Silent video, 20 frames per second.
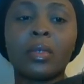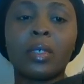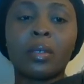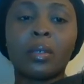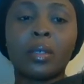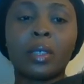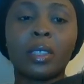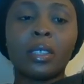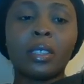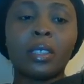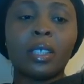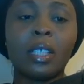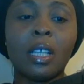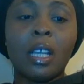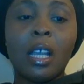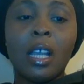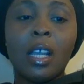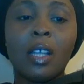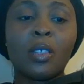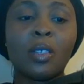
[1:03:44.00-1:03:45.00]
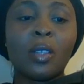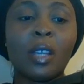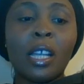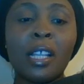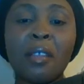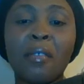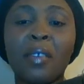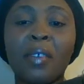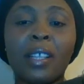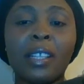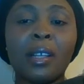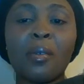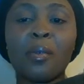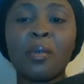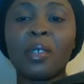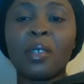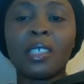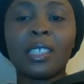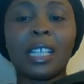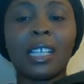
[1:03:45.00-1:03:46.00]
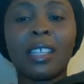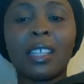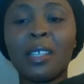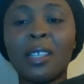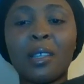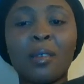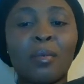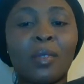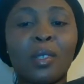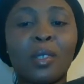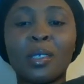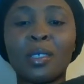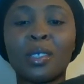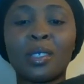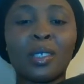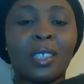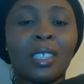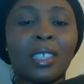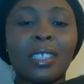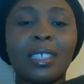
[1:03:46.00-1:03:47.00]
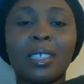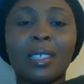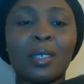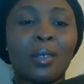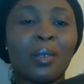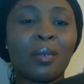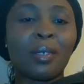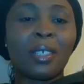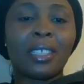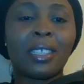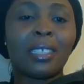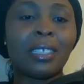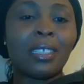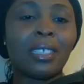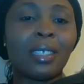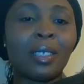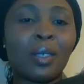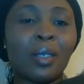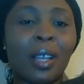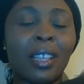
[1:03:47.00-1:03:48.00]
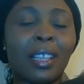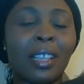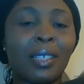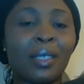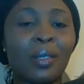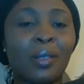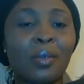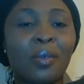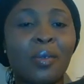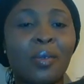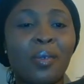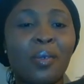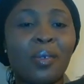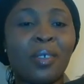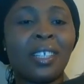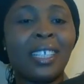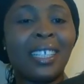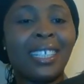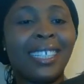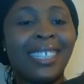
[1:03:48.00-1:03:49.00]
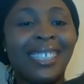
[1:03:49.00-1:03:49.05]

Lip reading: Right. So any final words? I think you've done justice already, so I let you go.